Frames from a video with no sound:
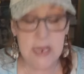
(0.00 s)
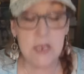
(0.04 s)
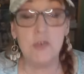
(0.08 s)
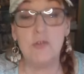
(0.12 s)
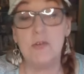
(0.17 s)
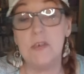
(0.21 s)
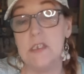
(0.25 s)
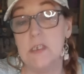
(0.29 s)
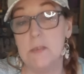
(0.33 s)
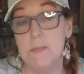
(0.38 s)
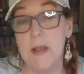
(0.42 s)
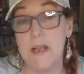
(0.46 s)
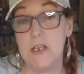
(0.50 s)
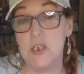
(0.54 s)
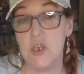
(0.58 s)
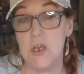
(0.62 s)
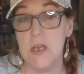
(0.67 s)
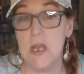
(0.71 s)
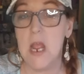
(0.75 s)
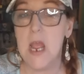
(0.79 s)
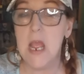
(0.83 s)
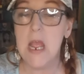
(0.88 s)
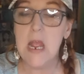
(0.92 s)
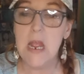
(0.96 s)
introspection.
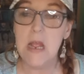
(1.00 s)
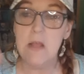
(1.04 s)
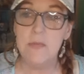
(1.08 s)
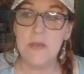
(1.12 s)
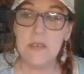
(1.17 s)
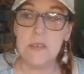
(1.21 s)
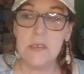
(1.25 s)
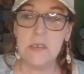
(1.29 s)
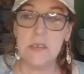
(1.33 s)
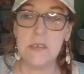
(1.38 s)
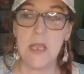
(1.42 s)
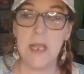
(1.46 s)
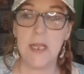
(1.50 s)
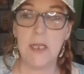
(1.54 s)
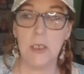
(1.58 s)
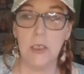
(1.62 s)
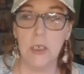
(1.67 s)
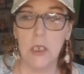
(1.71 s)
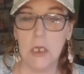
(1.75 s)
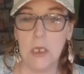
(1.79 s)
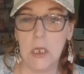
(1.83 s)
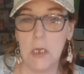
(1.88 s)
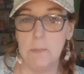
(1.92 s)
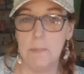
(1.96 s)
This is like
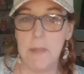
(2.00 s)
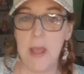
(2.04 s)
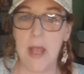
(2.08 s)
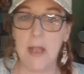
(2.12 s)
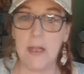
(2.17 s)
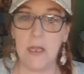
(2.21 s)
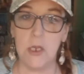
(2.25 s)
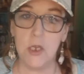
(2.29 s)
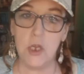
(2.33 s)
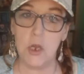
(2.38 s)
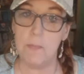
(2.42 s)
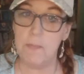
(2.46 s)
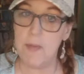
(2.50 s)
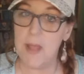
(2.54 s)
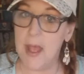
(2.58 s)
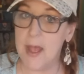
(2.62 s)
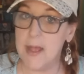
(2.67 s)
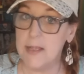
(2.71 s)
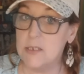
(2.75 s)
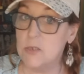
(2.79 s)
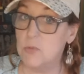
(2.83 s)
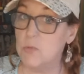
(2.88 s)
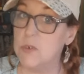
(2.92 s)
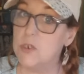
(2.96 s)
looking back on your
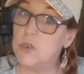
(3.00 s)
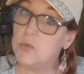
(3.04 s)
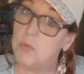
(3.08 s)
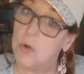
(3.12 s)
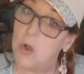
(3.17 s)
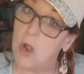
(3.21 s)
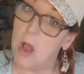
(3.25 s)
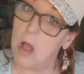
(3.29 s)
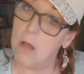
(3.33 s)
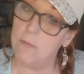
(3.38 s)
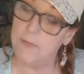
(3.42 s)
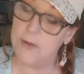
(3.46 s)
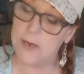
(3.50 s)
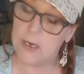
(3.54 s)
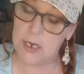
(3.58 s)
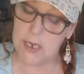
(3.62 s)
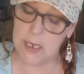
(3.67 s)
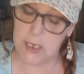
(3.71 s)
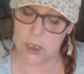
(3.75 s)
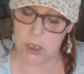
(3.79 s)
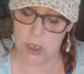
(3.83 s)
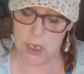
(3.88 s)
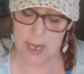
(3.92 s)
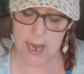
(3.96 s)
past, which we're all very
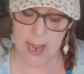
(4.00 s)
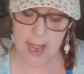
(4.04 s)
good